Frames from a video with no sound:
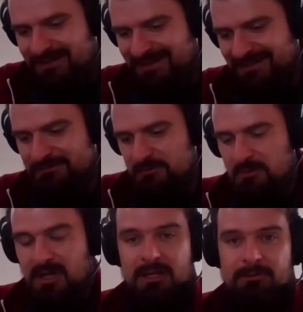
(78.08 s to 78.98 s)
So
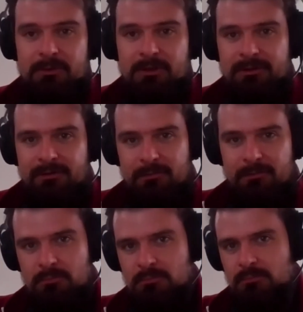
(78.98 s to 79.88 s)
my name is Boris.
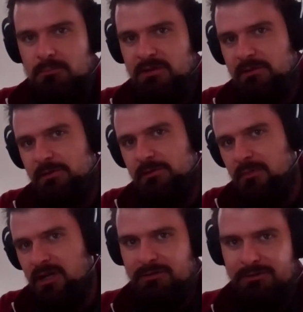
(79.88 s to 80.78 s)

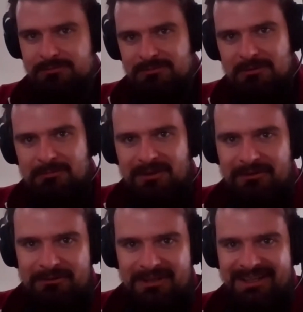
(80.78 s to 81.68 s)
Michael, depends
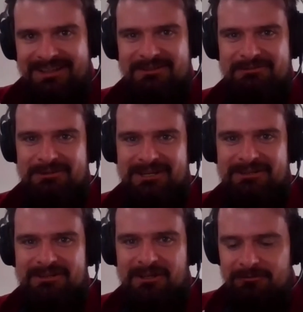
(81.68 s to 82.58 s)
on where you
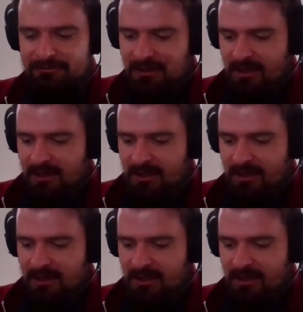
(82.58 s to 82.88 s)
come from.